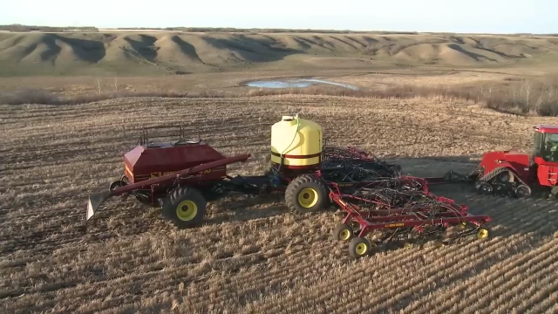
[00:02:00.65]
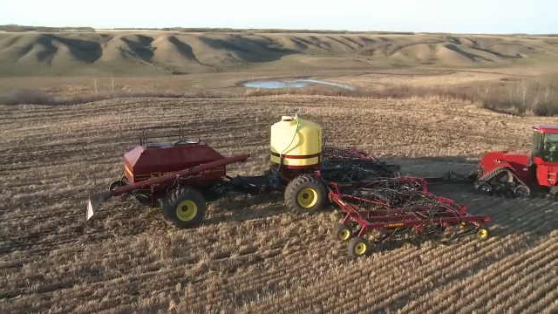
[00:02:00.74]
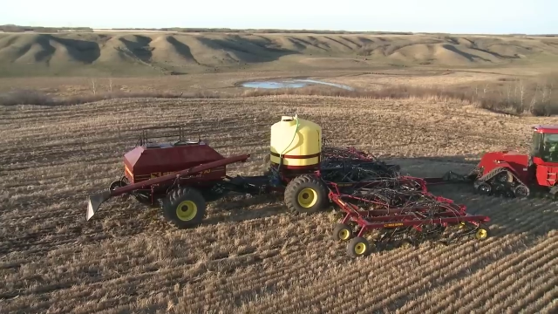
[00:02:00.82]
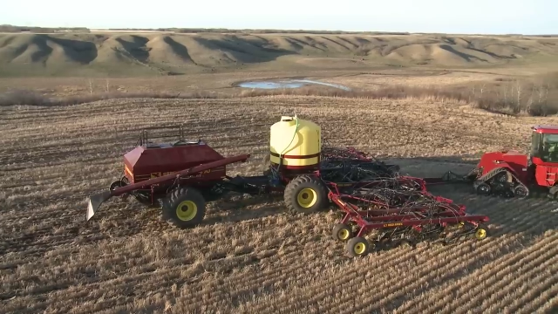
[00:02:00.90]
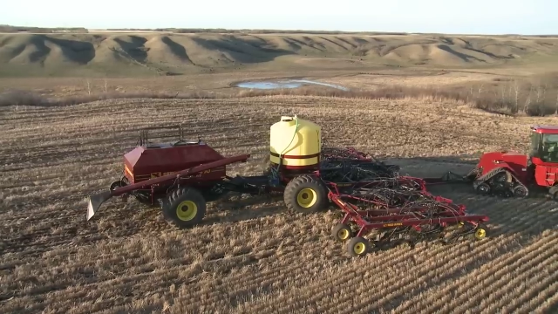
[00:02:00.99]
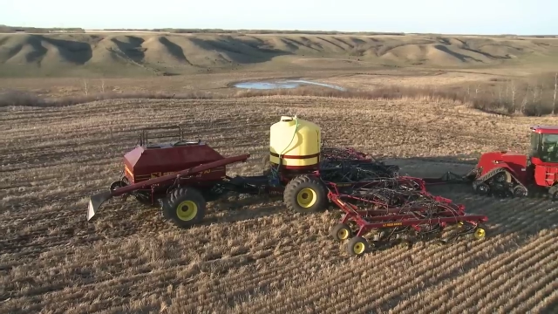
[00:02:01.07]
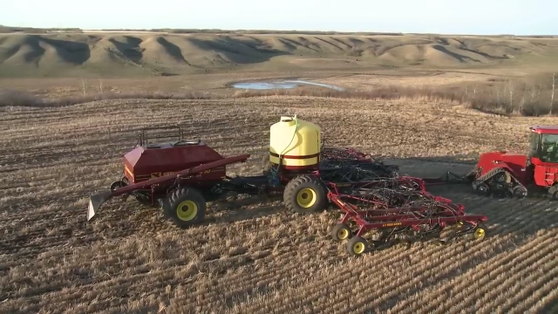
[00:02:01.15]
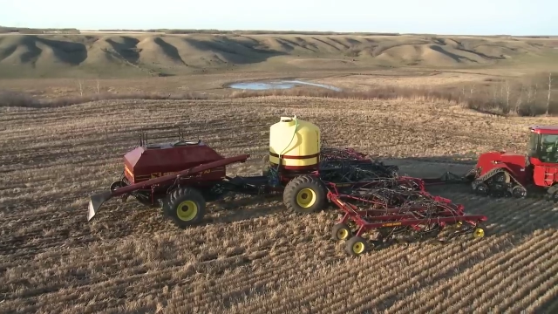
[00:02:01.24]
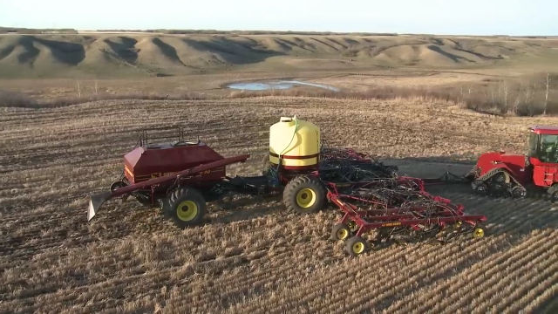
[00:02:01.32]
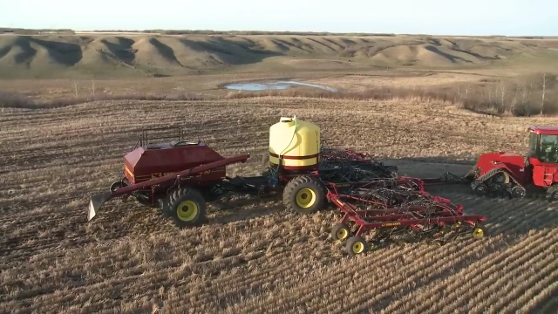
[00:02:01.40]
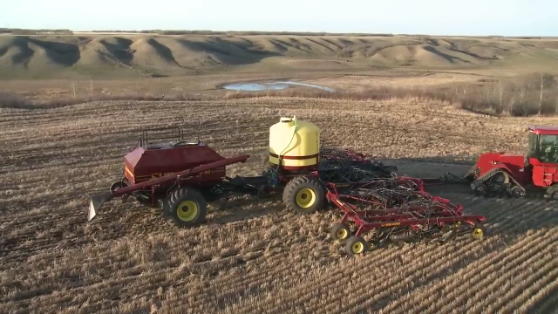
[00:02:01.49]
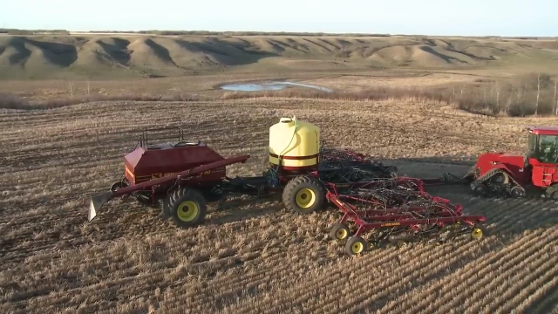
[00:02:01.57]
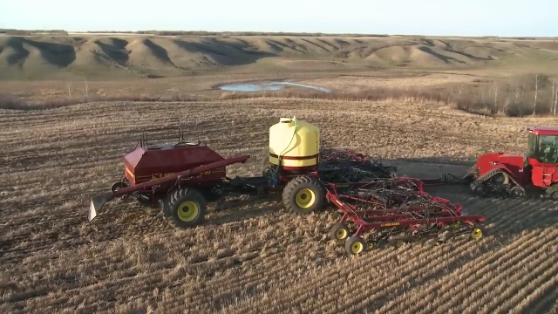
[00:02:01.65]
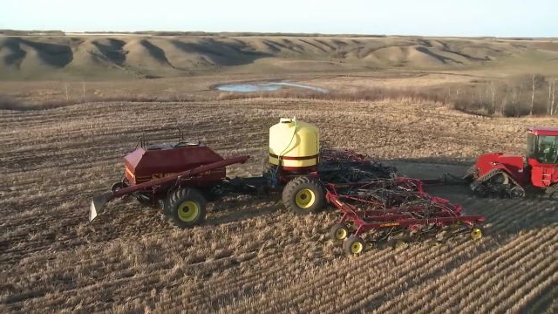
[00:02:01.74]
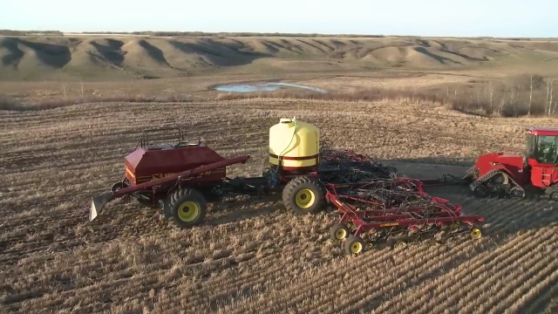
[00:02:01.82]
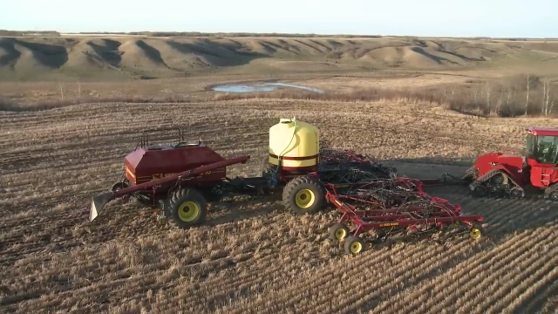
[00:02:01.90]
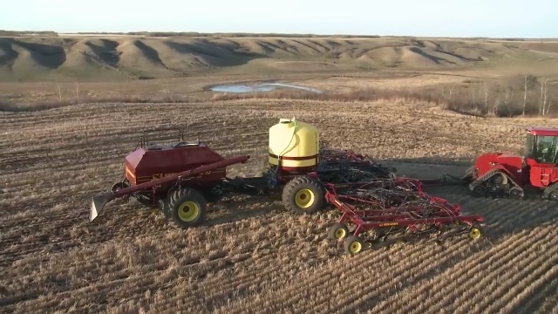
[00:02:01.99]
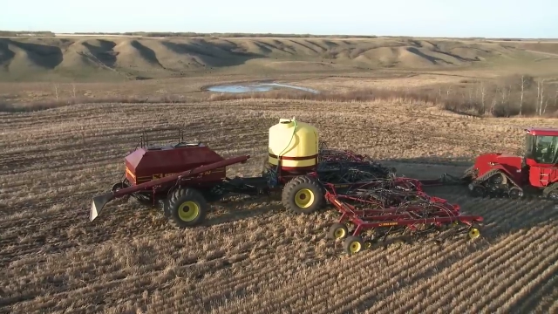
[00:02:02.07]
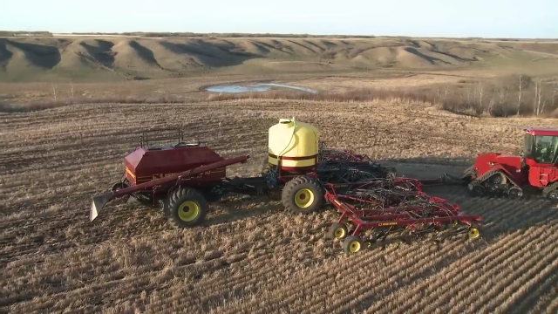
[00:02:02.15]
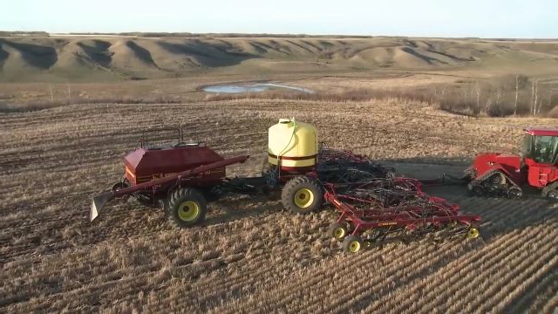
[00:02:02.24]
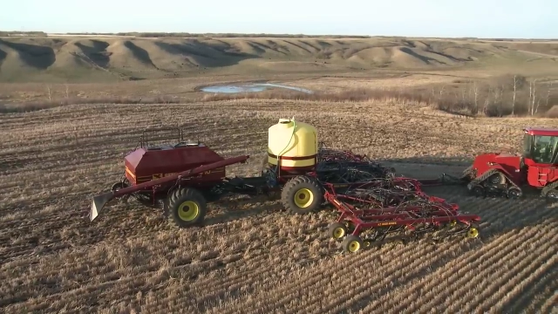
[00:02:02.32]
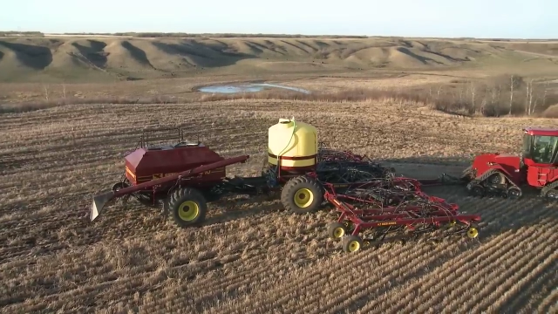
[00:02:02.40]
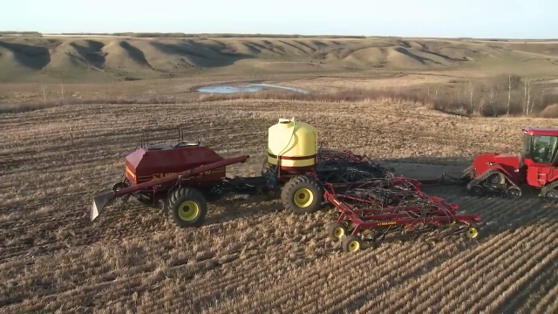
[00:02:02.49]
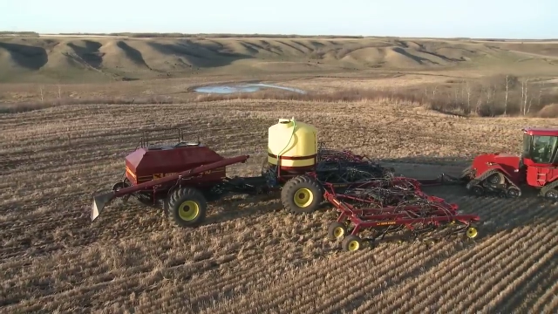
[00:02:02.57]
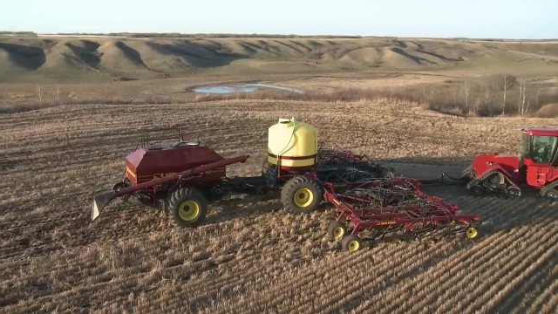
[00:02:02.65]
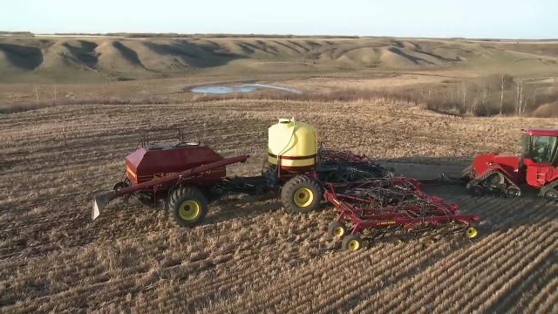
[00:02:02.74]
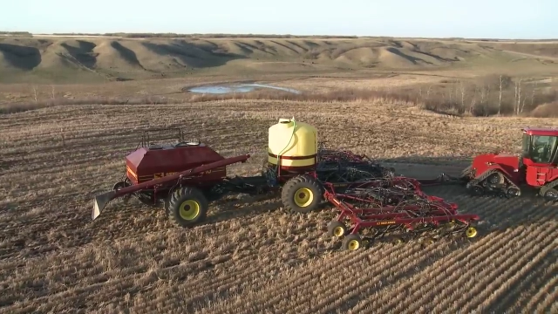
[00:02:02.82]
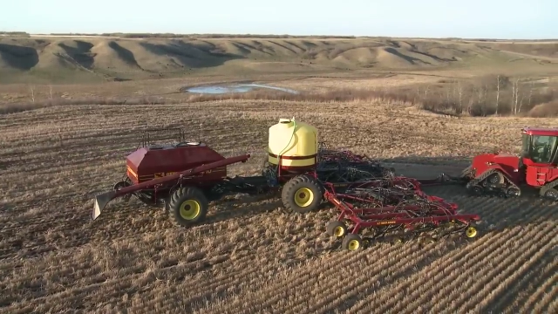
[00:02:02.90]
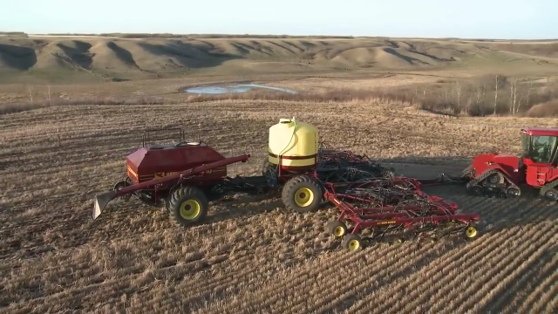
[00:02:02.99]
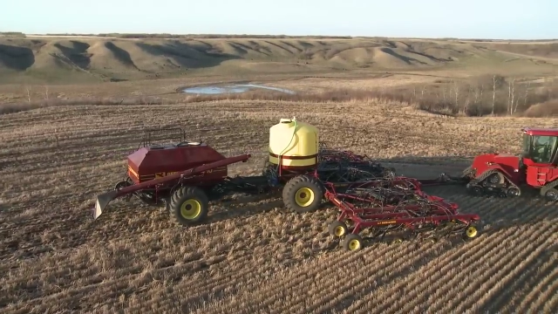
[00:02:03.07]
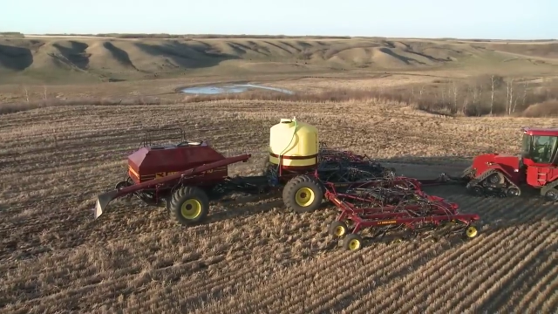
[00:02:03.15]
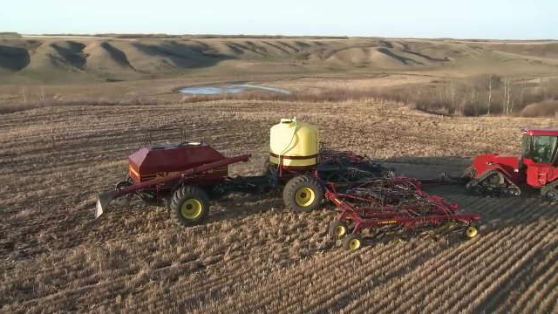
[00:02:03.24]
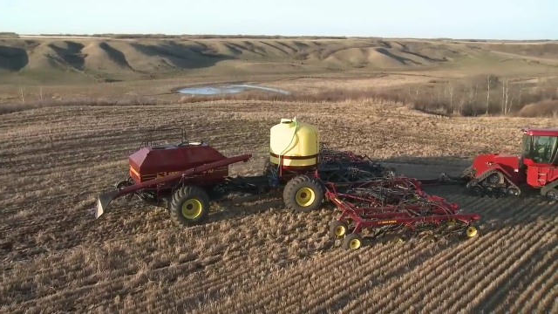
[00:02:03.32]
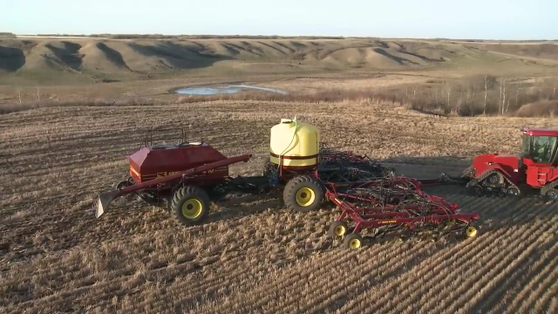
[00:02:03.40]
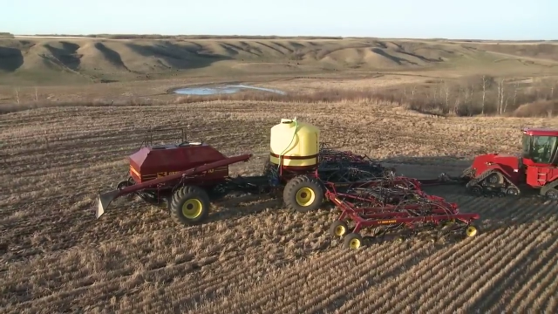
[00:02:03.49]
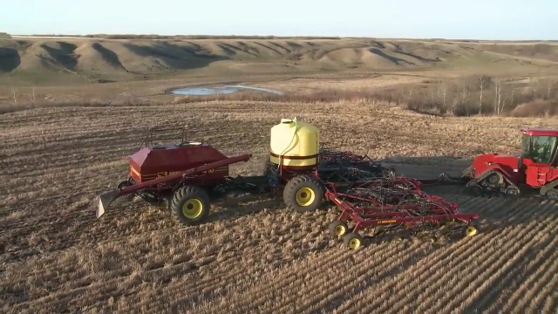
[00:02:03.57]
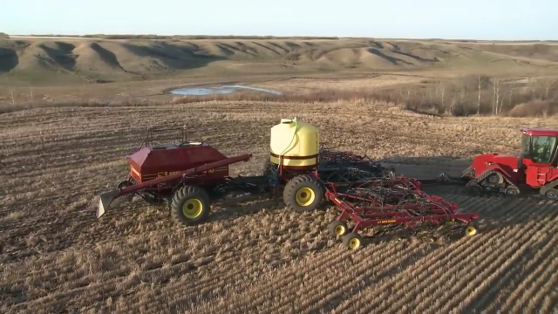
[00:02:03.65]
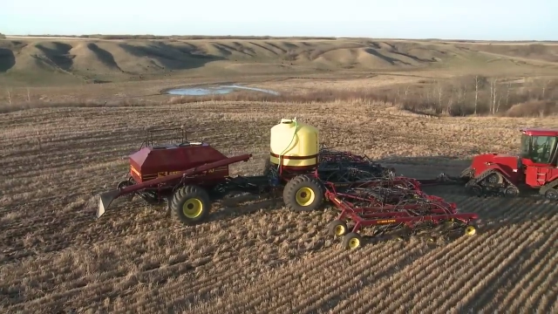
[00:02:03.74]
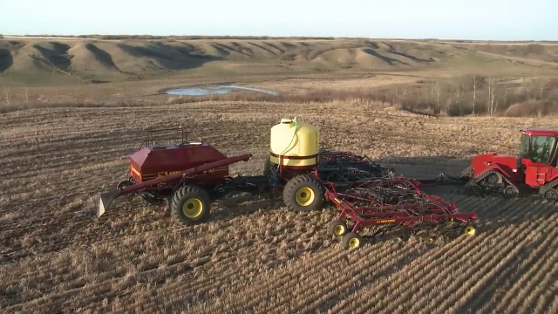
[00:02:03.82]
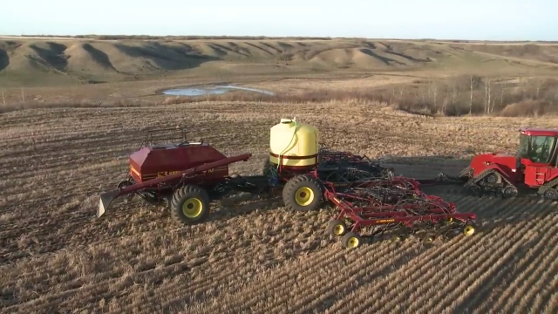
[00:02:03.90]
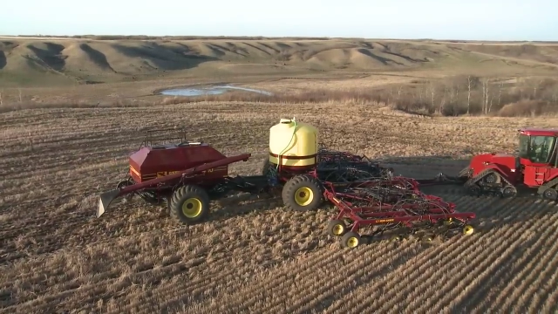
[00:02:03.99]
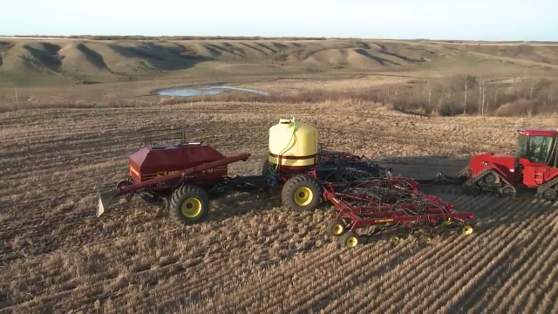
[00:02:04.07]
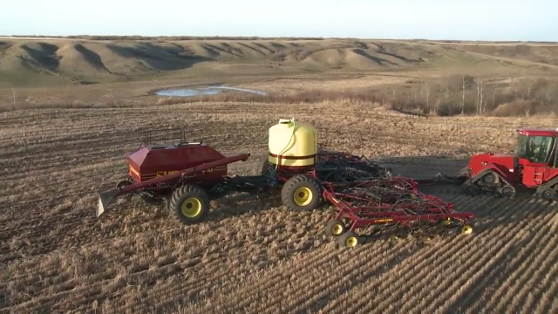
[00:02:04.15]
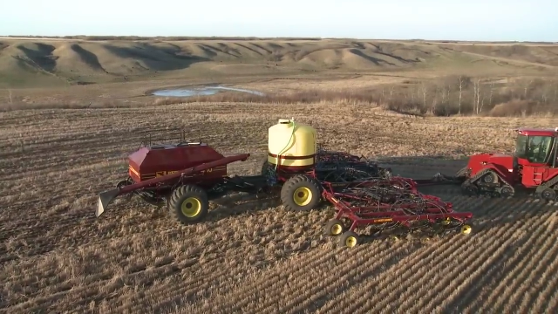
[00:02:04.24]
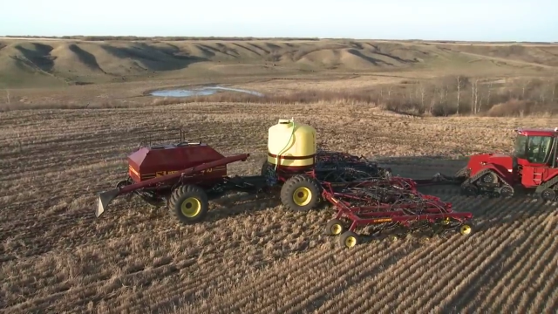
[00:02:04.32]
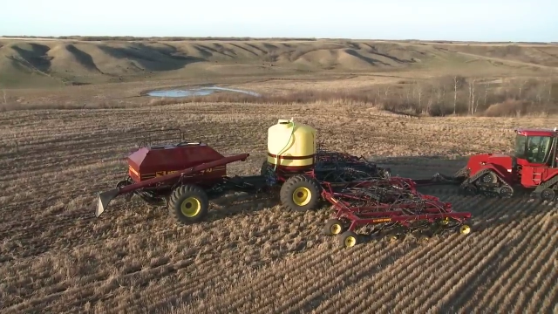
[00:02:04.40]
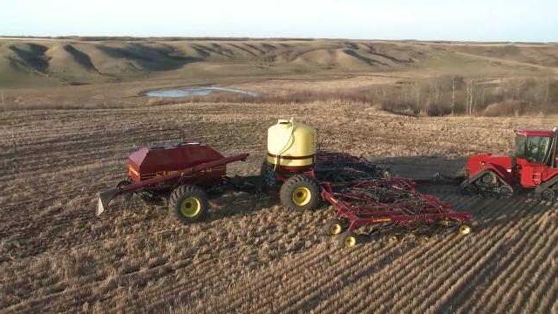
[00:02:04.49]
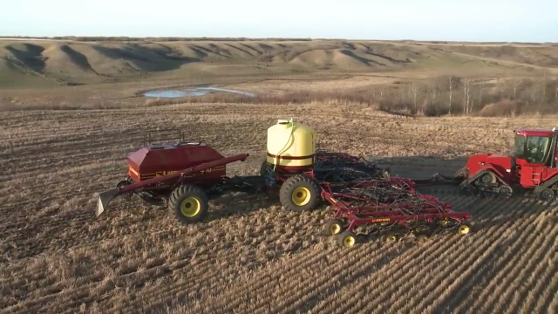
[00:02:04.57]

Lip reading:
[unreadable: no face in view]